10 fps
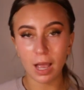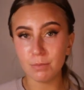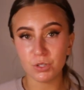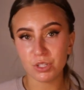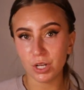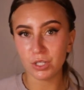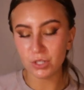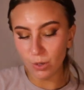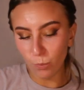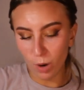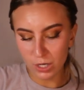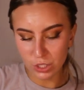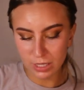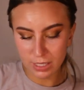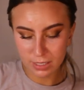I'm just going to start
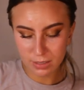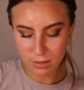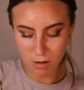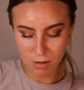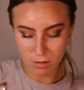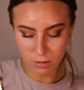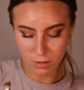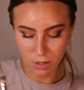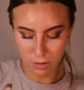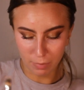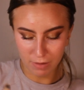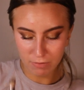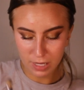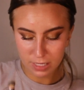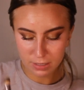washing this all along my
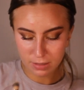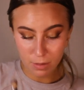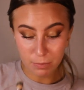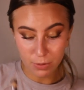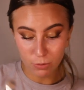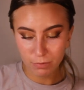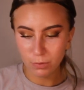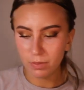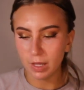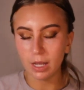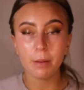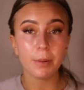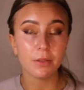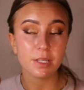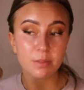face. The beautiful thing
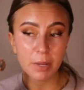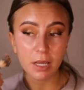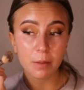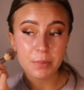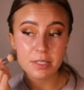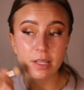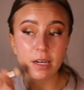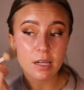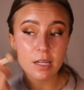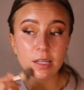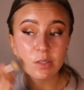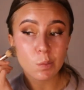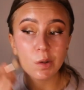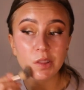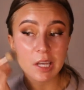about this makeup is that it is
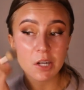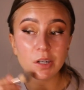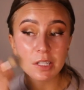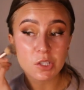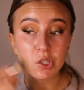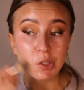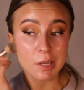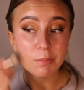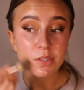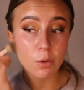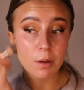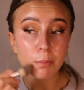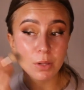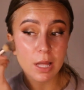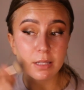one layer and it's cream, so
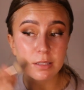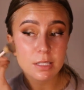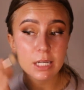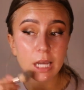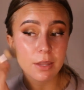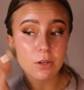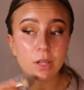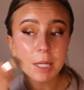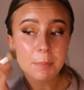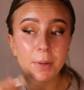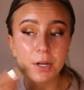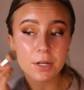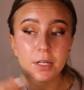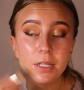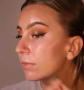it blends together like
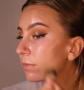butter.